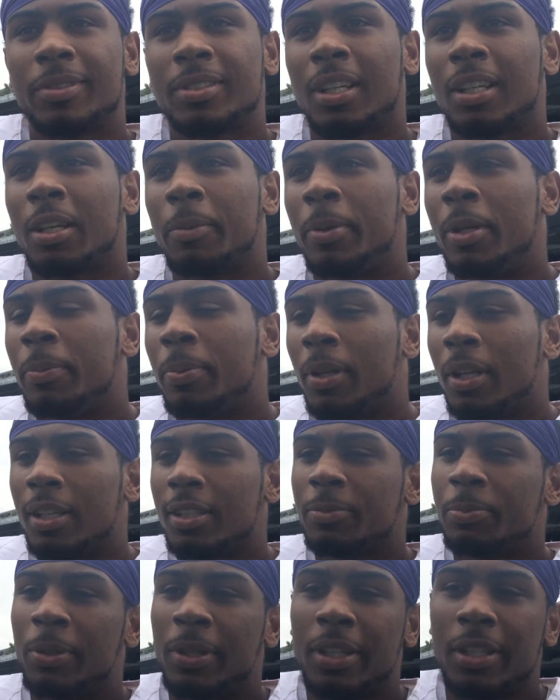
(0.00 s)
It's like a B+,
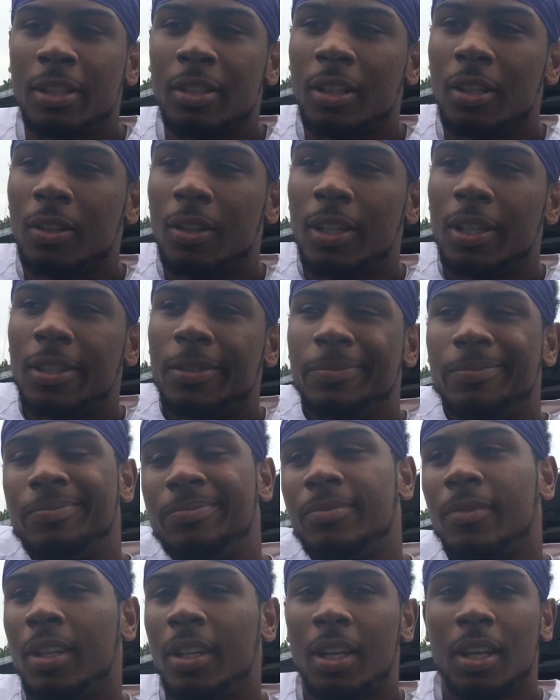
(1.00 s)
but you know,
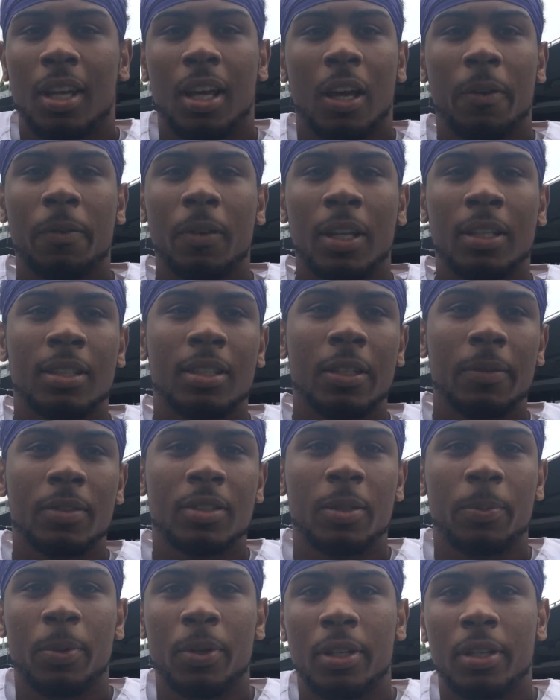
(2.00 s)
I feel like the
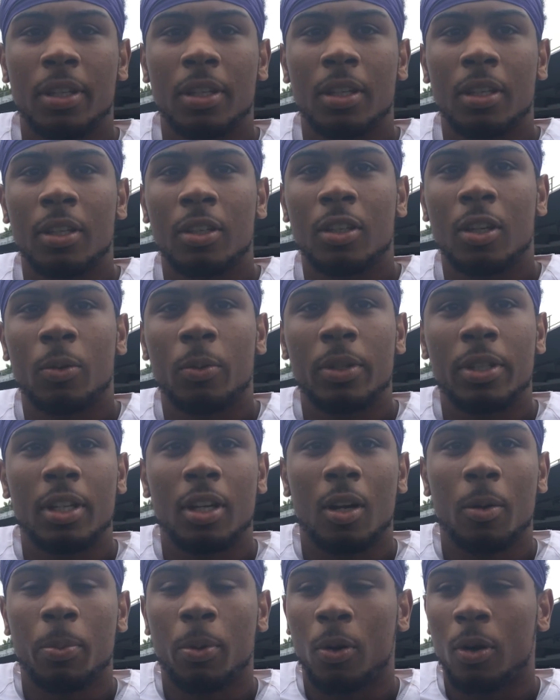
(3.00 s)
defense did pretty good. You know, we did
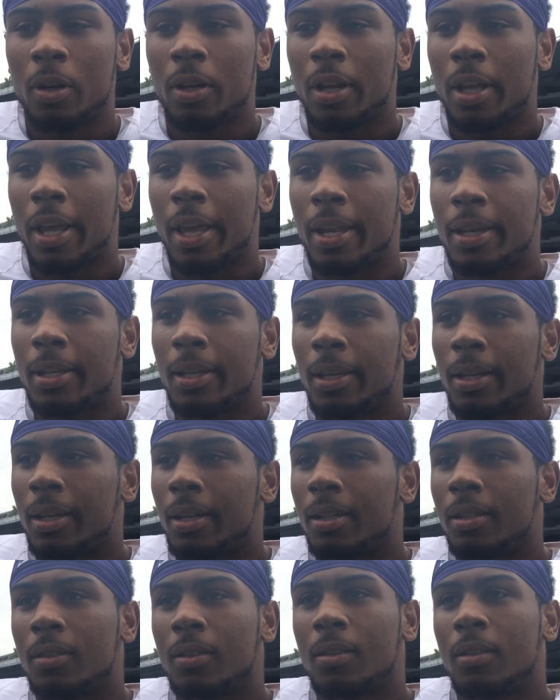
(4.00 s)
our part, and
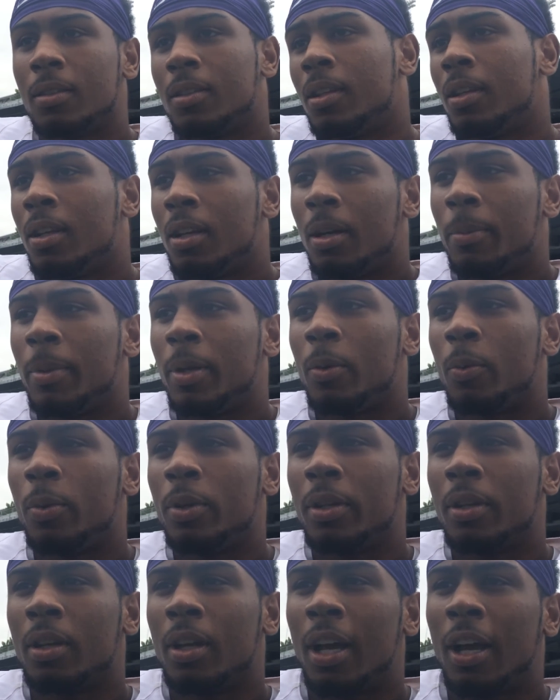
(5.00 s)
I
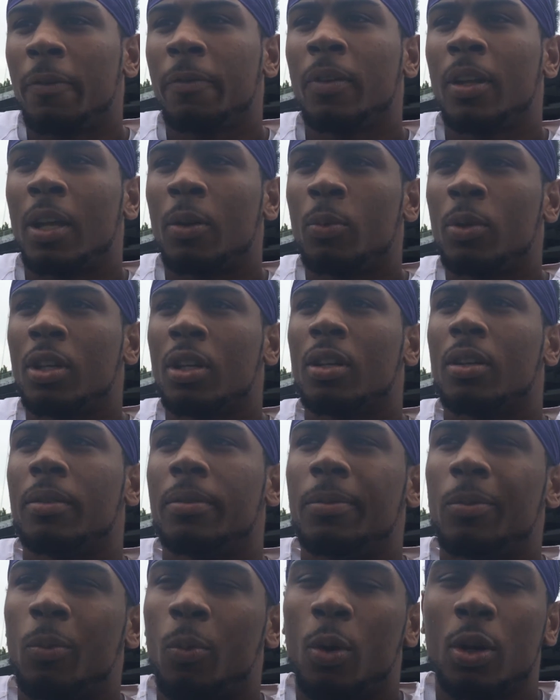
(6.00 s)
feel like we could
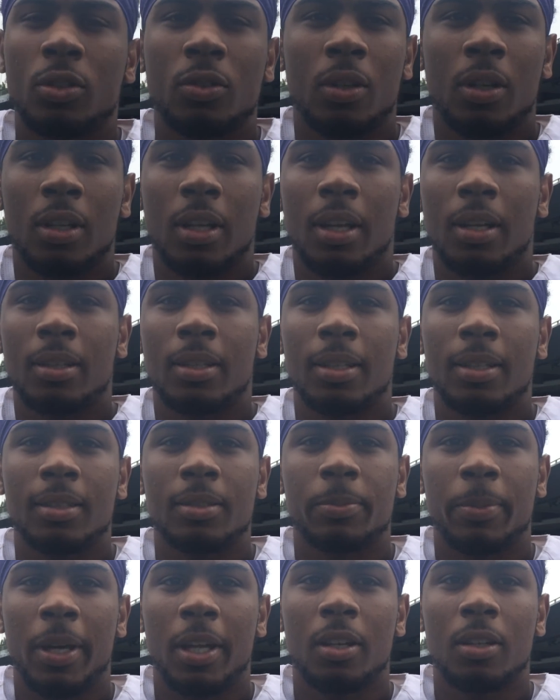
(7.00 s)
have worked on a lot of
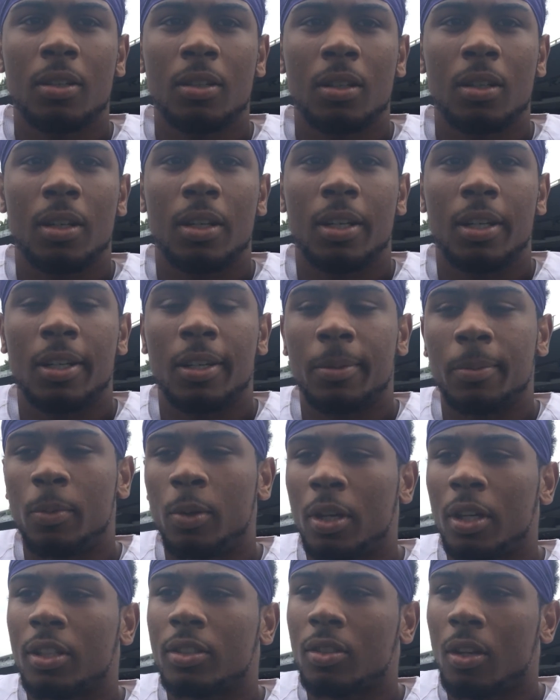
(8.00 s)
things better.
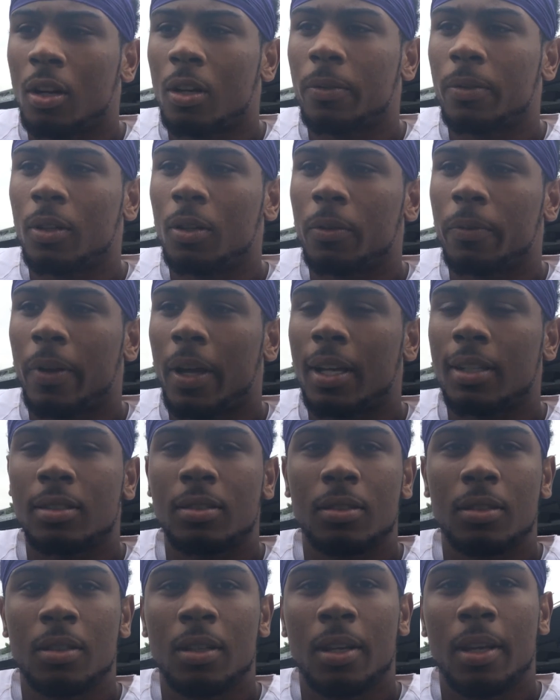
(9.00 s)
We could have started off a little
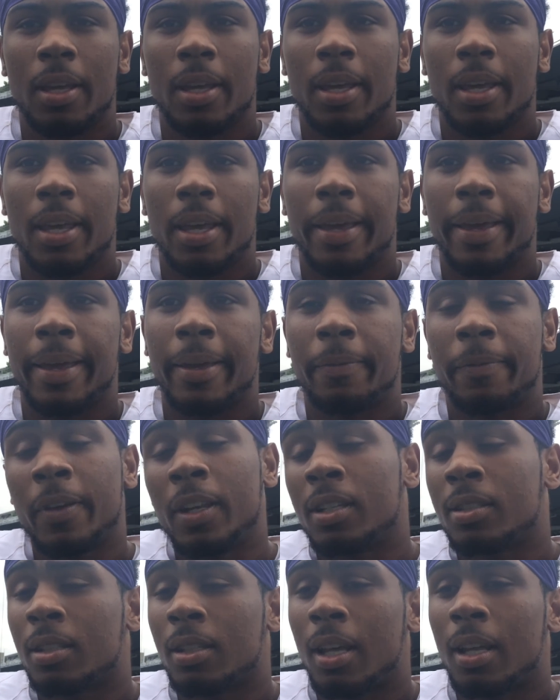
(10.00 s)
faster and
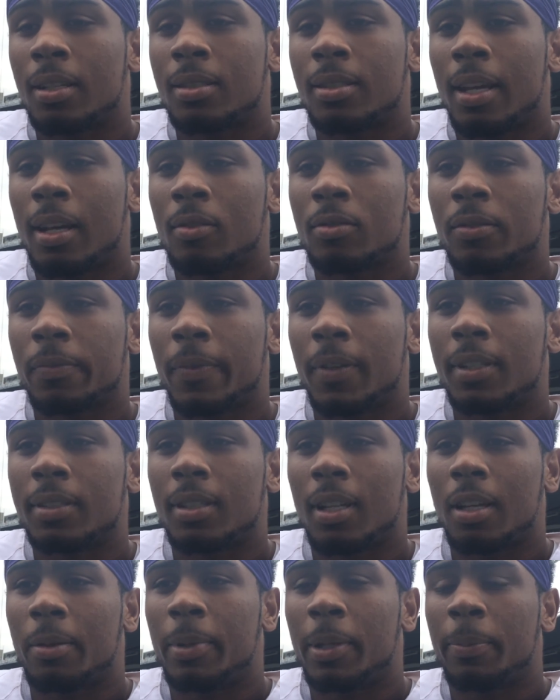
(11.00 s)
finished a lot of tackles, finished
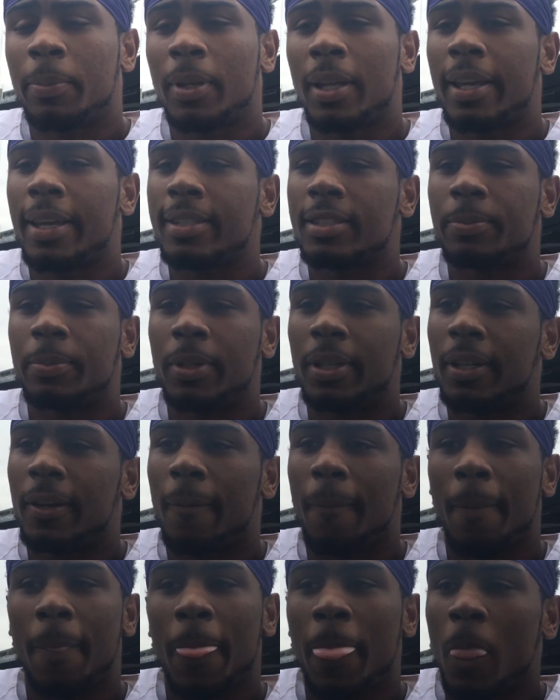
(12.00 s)
a lot of big plays, but
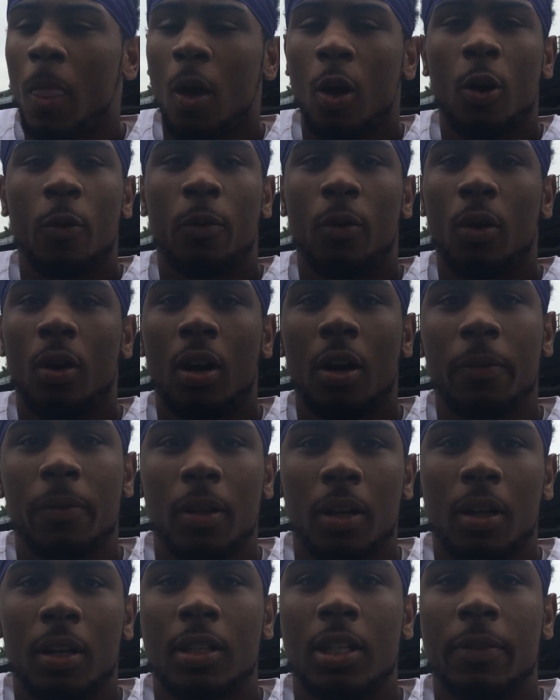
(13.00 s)
overall, I
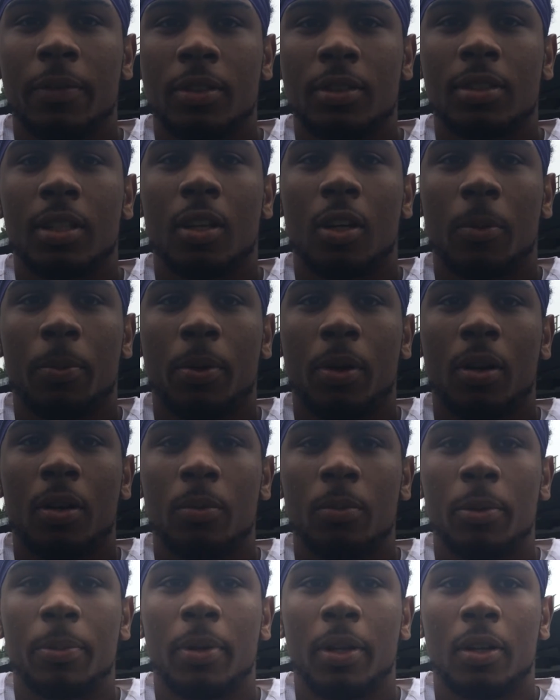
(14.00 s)
feel like our defense did our part
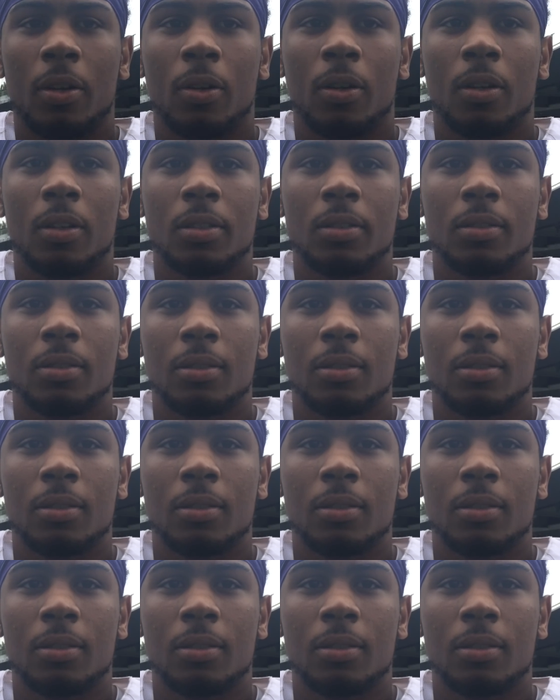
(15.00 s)
and we played hard.